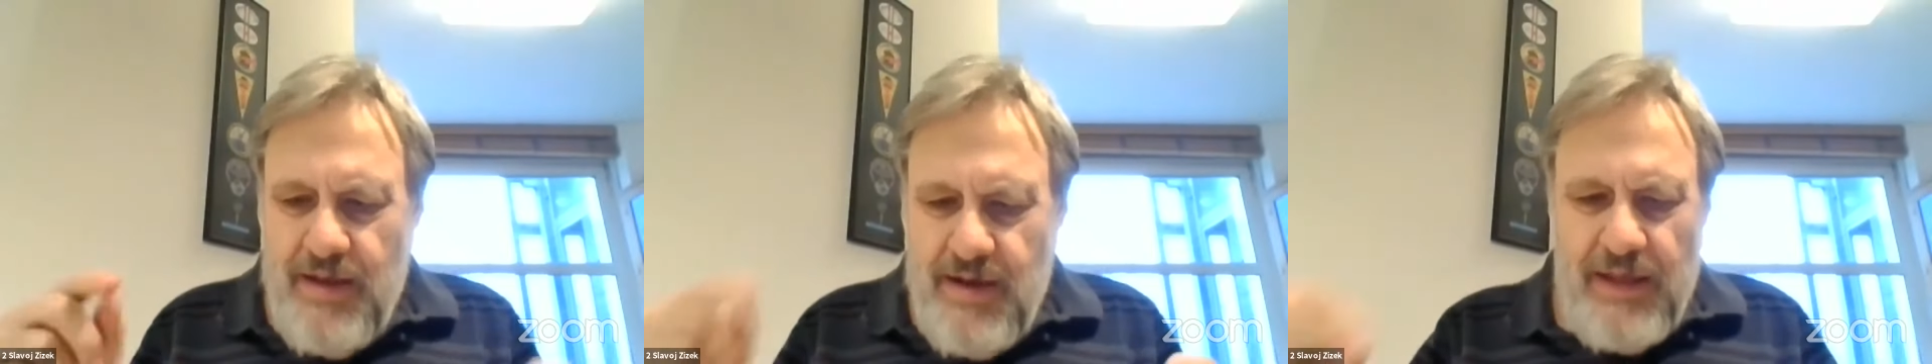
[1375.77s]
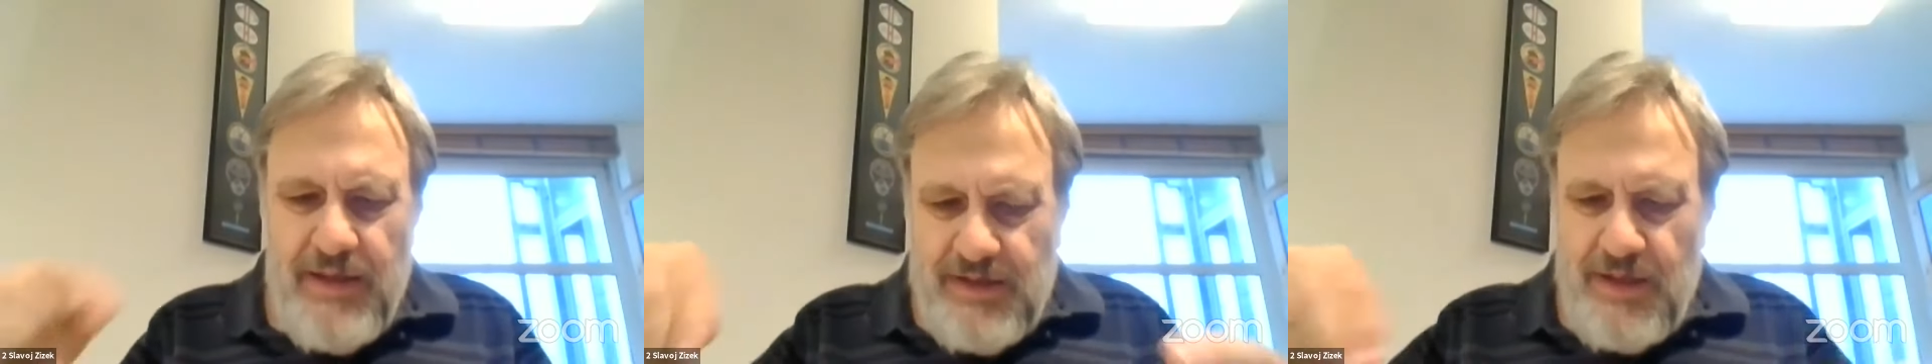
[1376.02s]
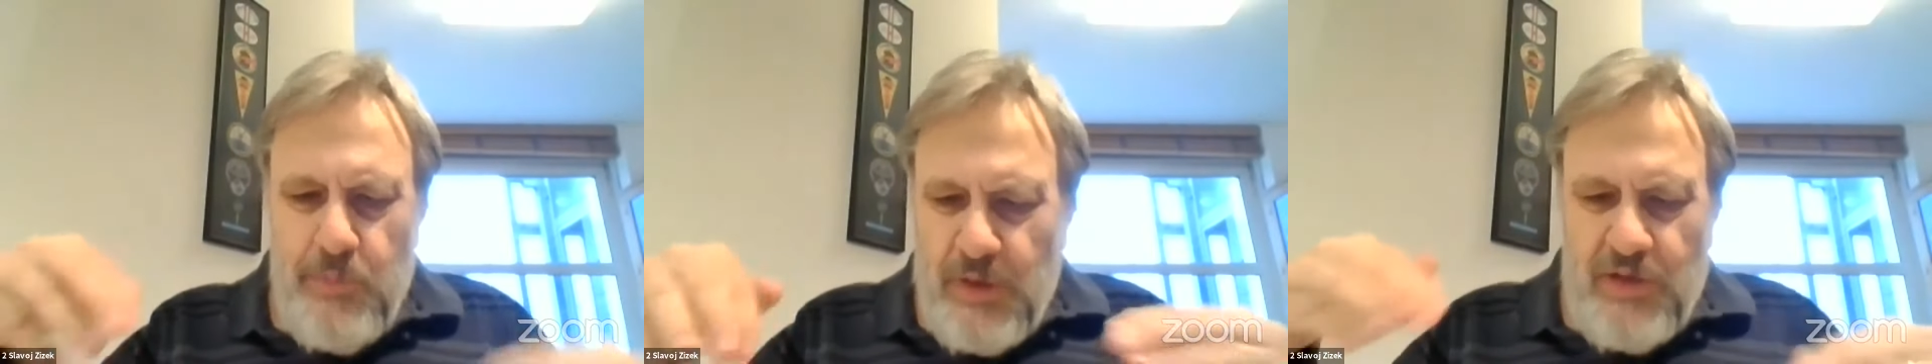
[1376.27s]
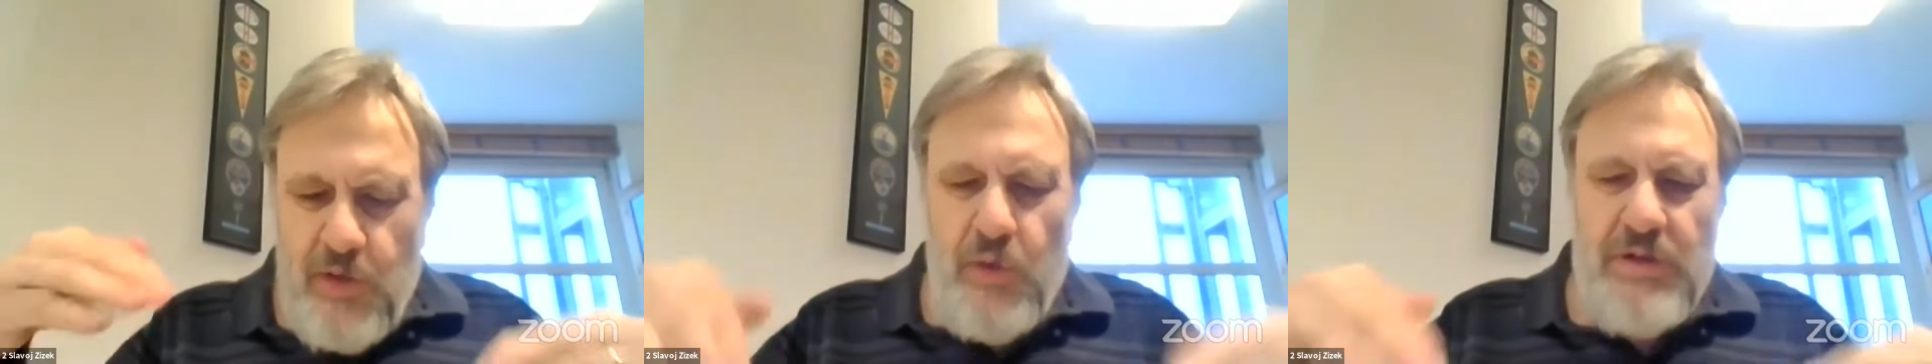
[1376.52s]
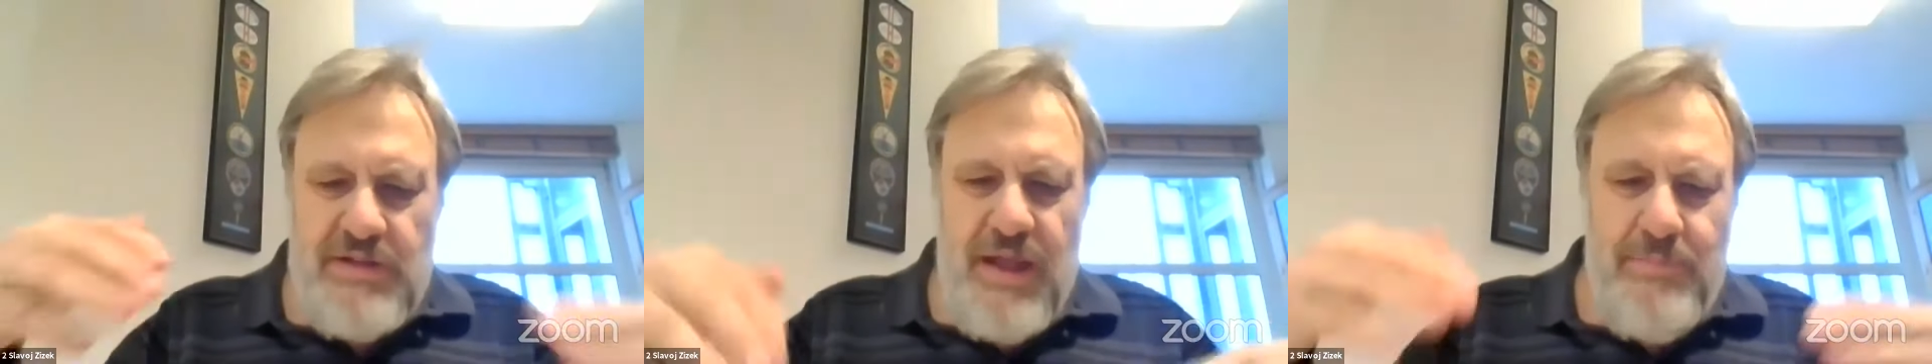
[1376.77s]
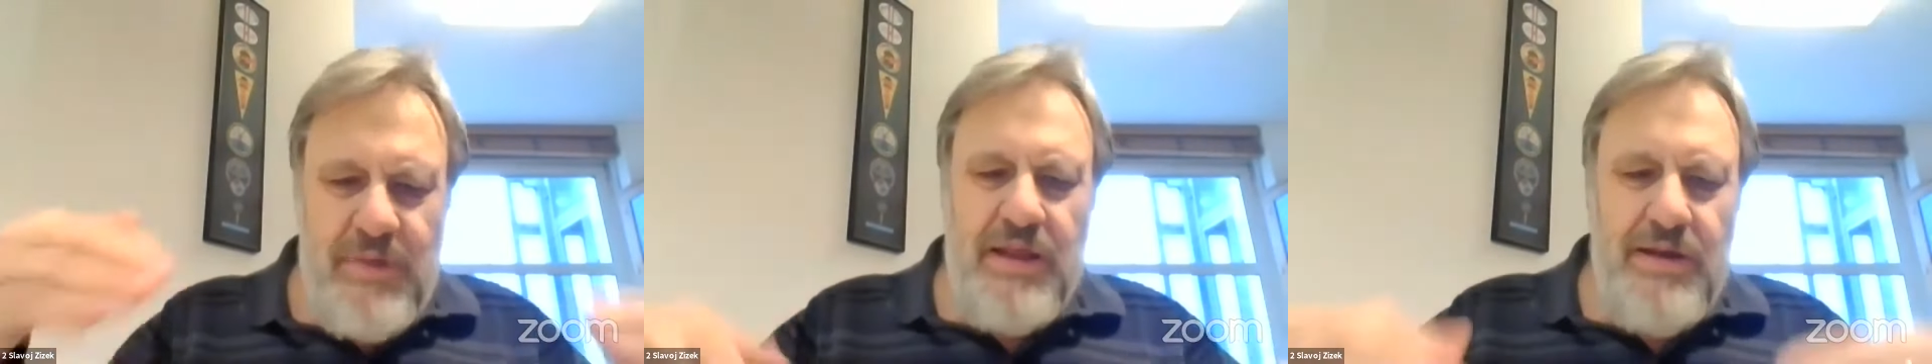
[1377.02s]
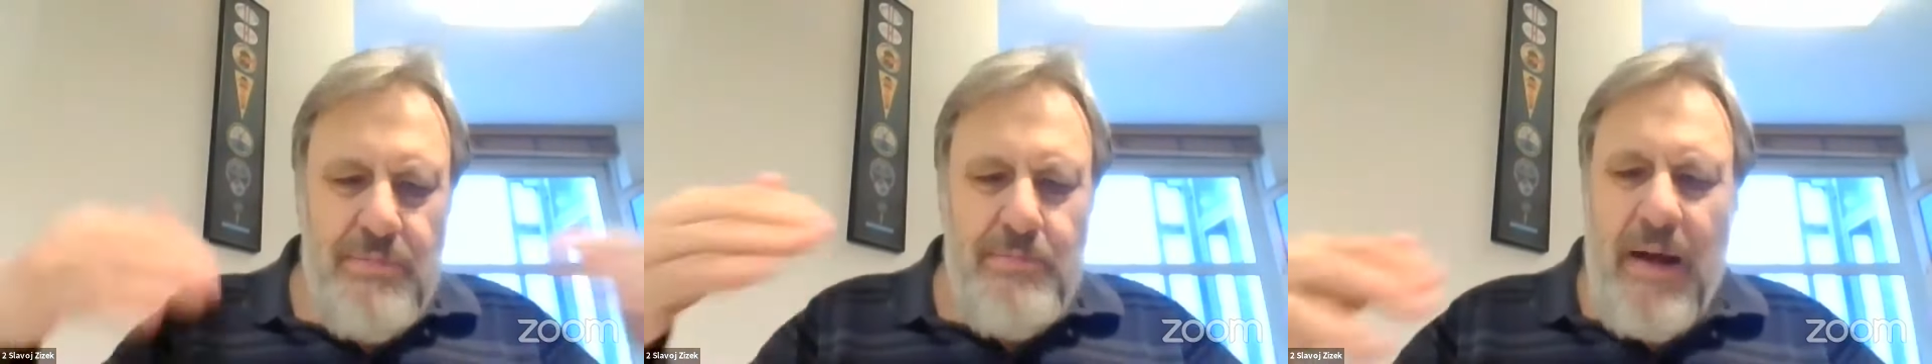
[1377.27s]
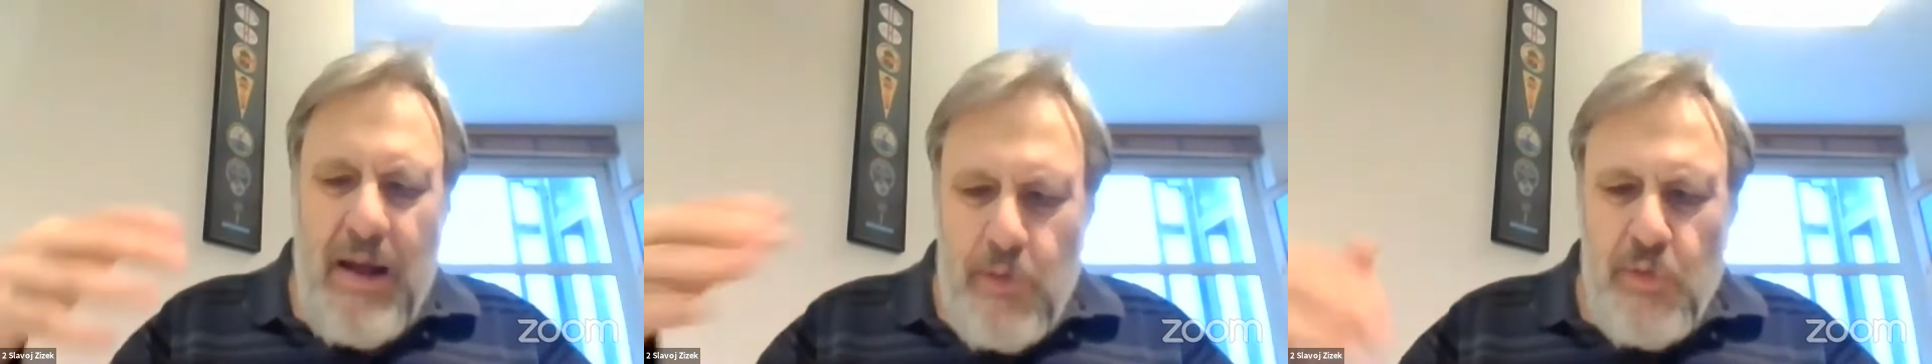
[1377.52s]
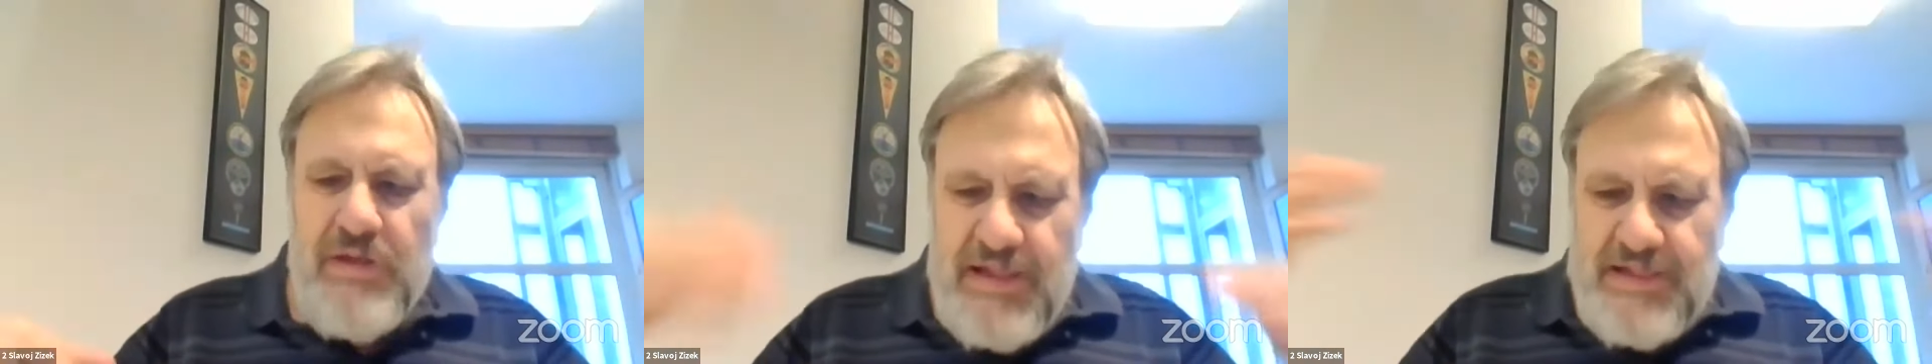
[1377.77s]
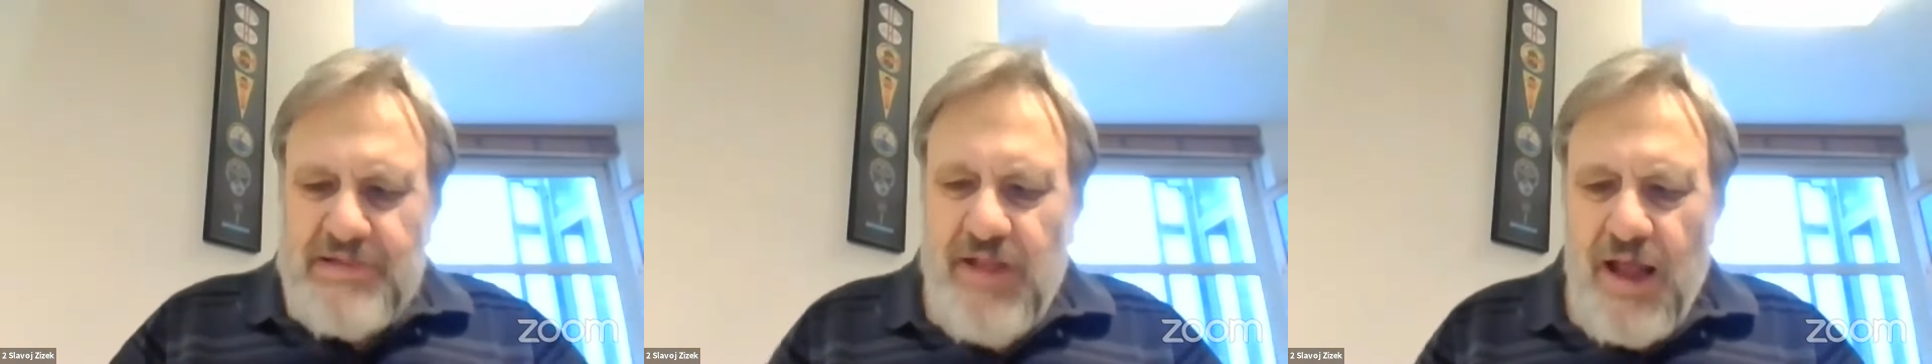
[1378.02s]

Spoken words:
like we call them in Maoist